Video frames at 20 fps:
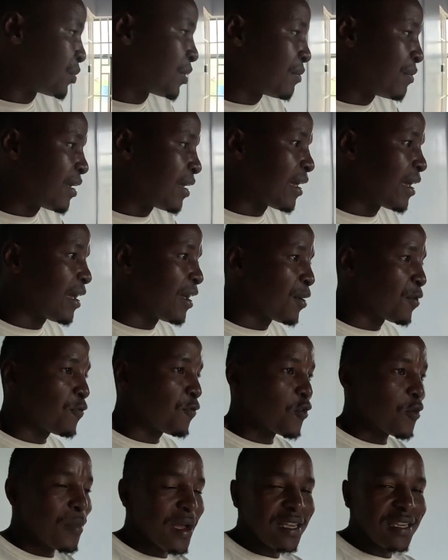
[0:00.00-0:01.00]
maybe a
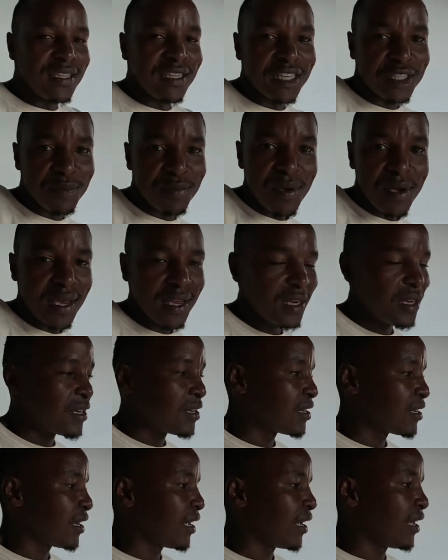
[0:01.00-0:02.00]
4x6 bed,
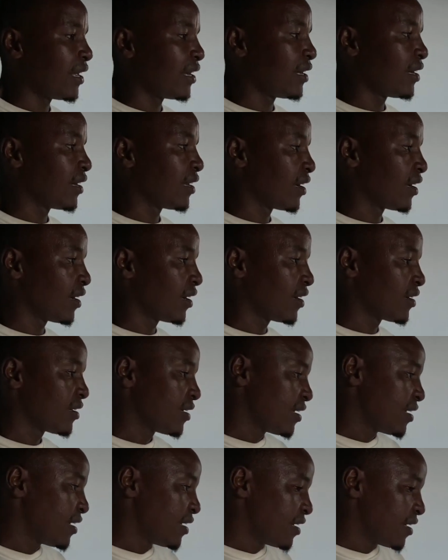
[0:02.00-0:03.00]
and
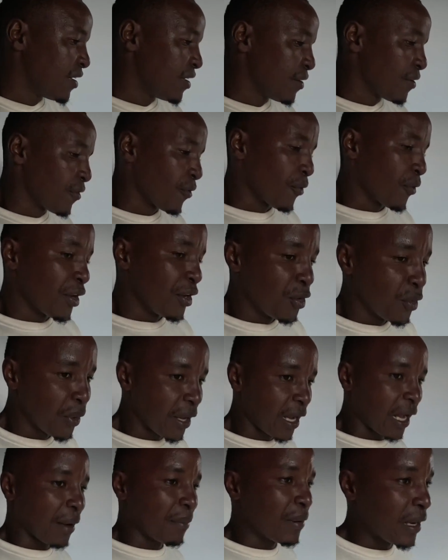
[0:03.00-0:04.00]
when you
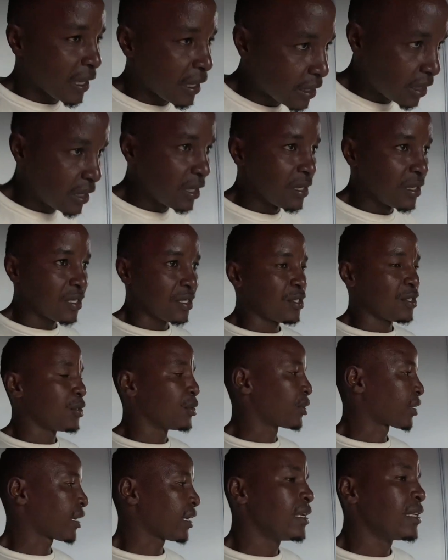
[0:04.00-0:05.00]
wake up like this,
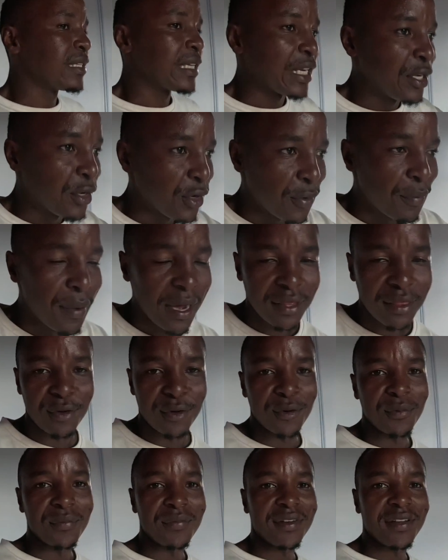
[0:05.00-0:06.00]
you're inside your
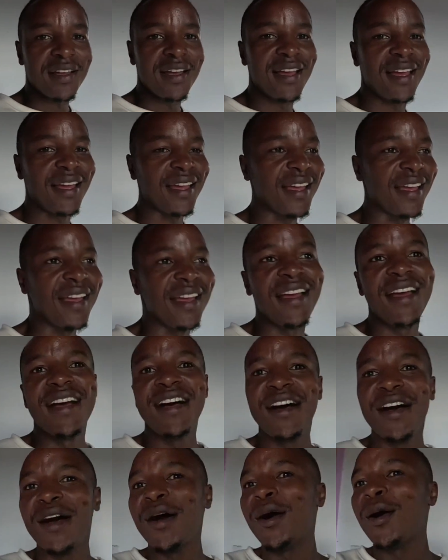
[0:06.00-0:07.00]
bathroom.
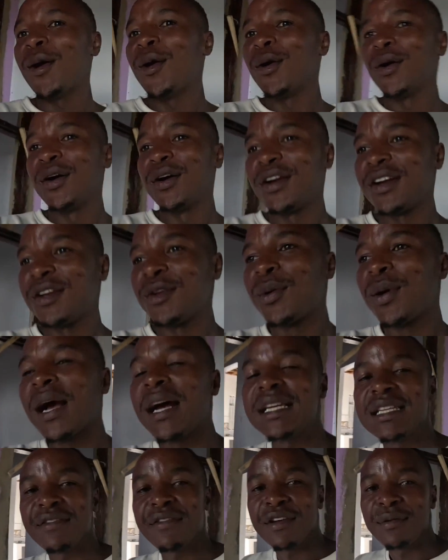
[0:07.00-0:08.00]
Or you
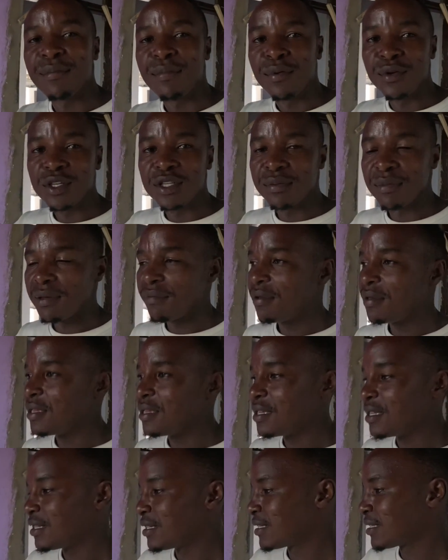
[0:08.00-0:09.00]
can't even put maybe
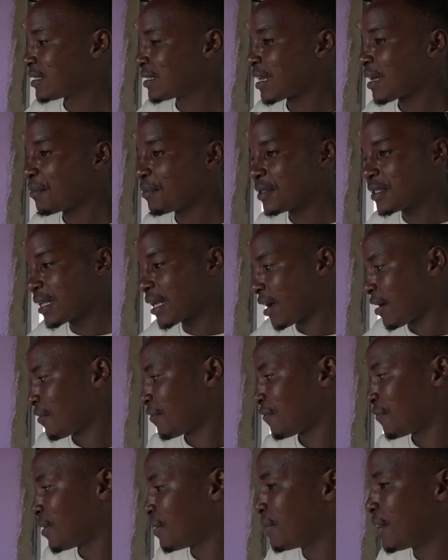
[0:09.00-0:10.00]
some
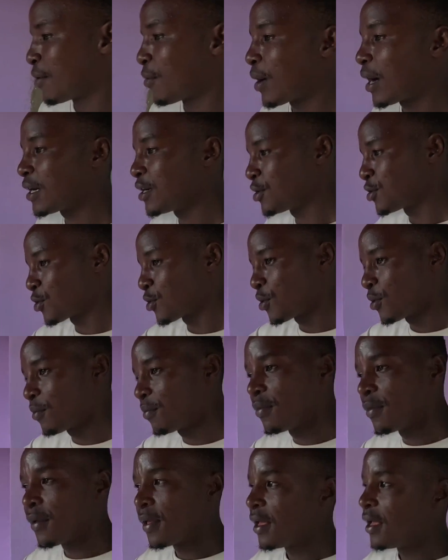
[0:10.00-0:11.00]
stuff, maybe a
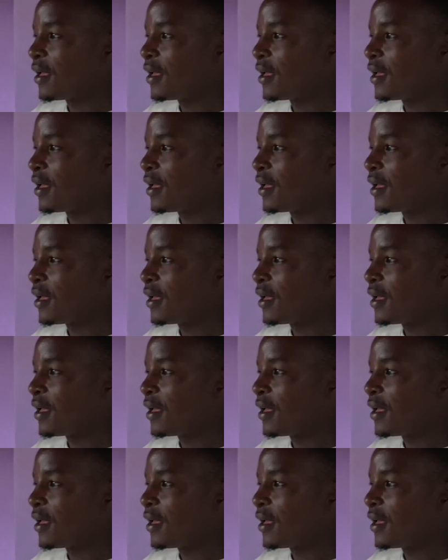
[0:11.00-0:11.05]
wardrobe,